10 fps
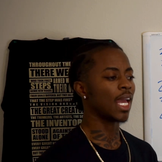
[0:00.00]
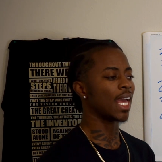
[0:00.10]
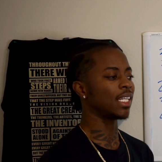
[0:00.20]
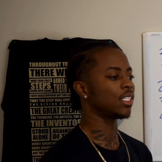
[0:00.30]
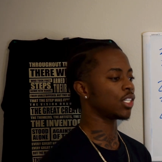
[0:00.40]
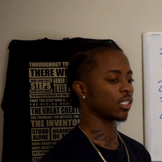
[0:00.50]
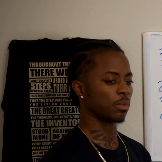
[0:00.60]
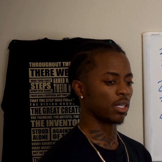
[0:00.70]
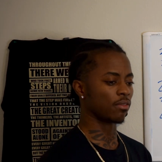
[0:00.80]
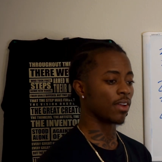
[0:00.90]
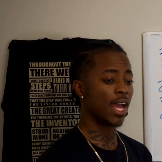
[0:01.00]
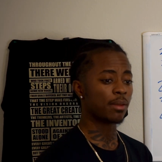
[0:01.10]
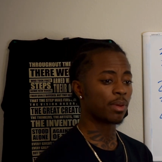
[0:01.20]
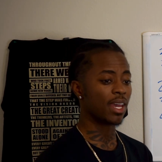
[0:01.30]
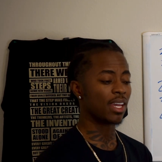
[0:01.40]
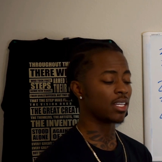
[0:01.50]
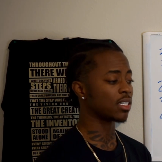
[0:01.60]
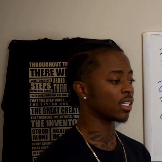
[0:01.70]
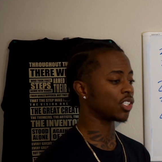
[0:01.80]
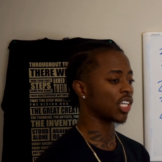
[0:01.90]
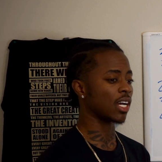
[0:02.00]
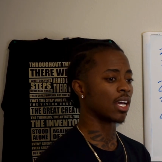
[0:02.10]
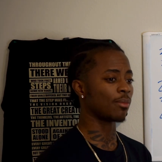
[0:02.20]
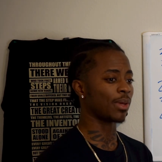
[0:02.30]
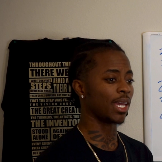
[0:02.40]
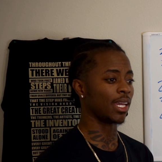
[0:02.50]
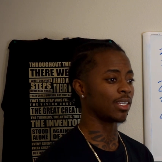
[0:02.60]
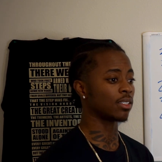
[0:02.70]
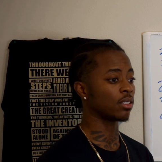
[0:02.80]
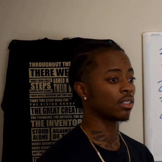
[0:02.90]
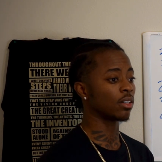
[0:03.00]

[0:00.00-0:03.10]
and it just be a fan page, a shout out page,